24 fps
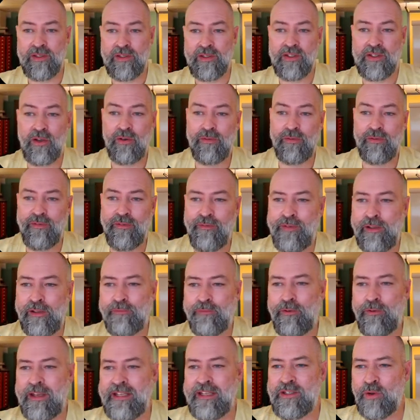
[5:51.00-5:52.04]
Also,
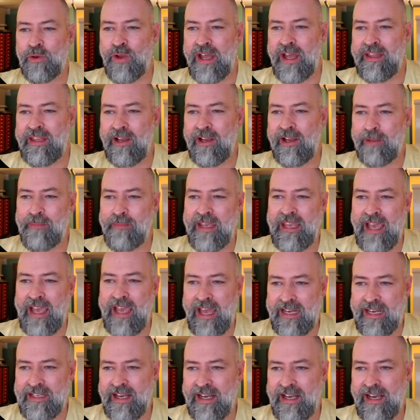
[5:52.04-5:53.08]
feel free to contact me
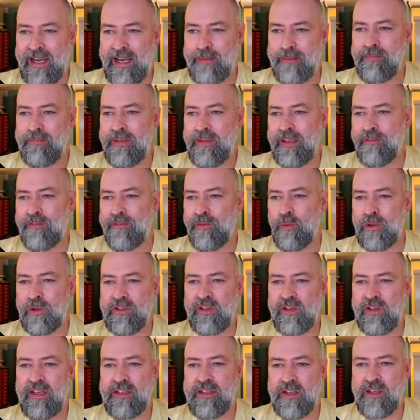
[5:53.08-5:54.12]
anytime if you
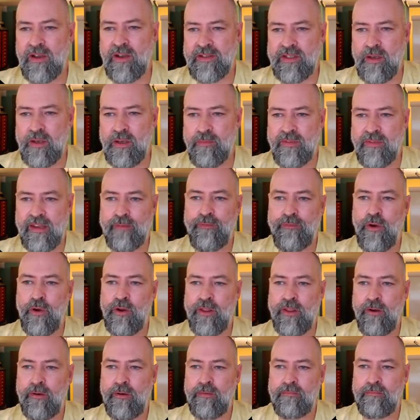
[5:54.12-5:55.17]
want to discuss something
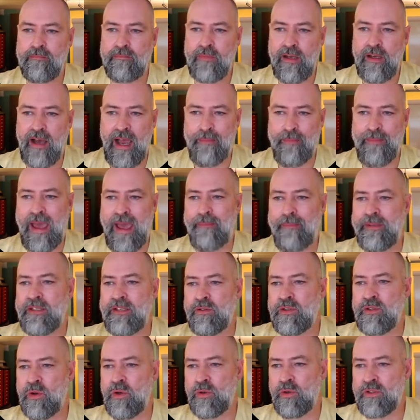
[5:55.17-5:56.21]
further. I'm happy
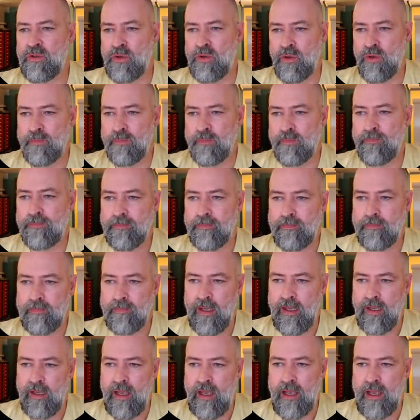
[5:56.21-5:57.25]
to talk to you.
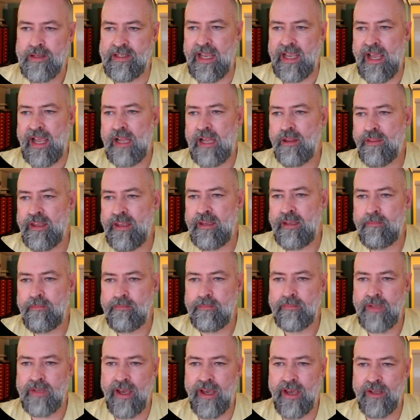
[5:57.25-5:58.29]
Stay healthy
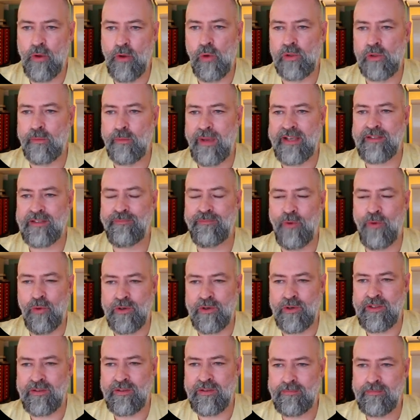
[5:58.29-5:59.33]
and all the best,
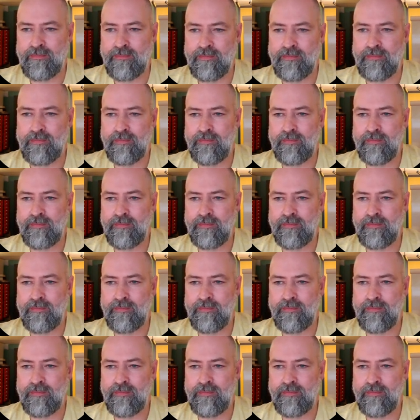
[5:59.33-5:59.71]
folks.